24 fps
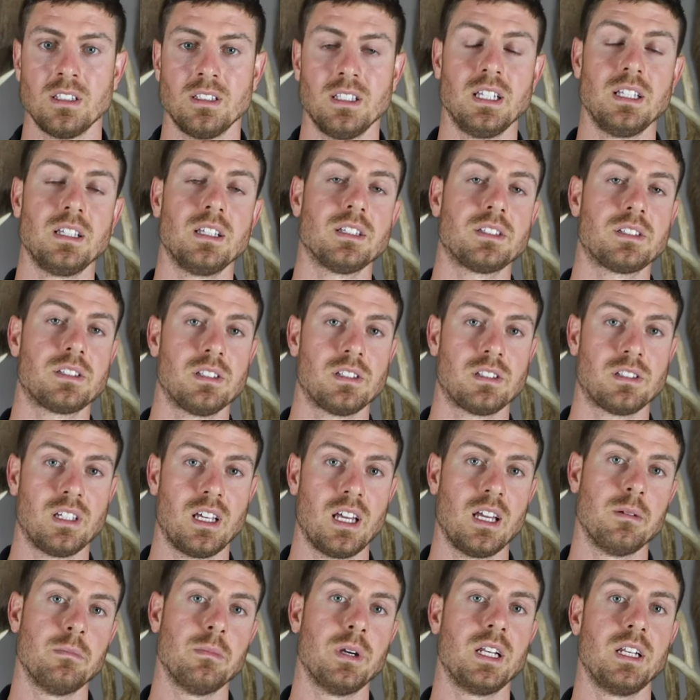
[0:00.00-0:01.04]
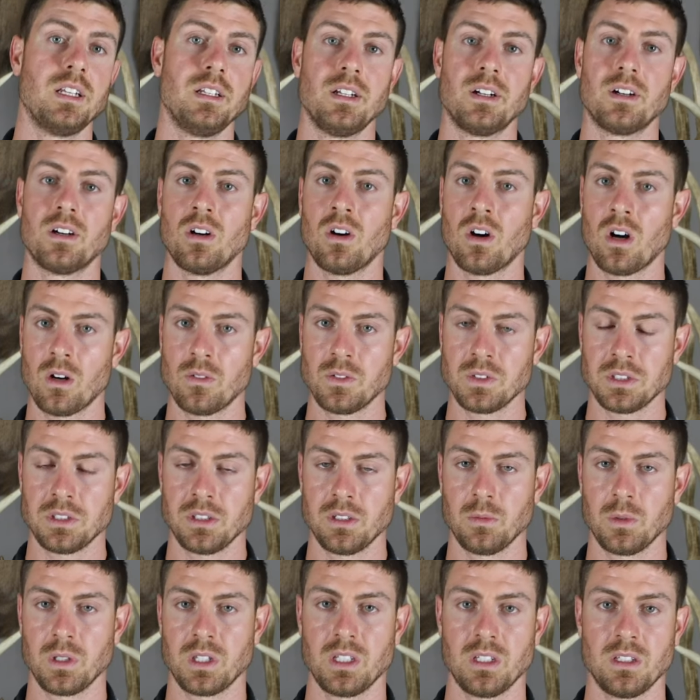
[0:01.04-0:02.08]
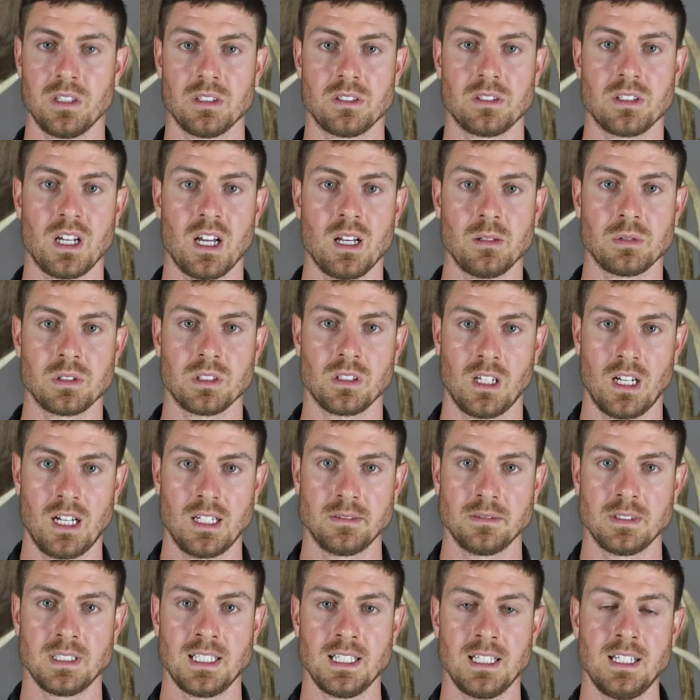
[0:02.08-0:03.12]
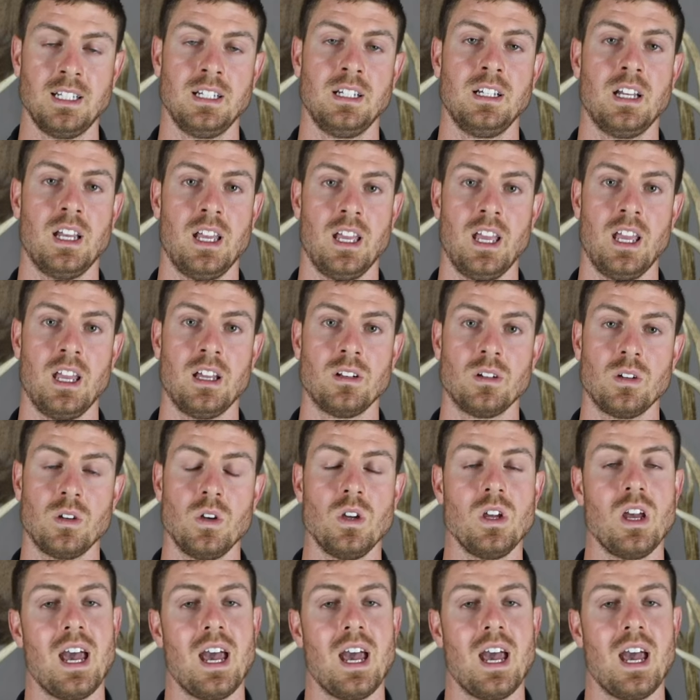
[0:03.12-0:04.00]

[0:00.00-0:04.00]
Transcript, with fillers: Needless to say, many deer are harvested within this time slot, and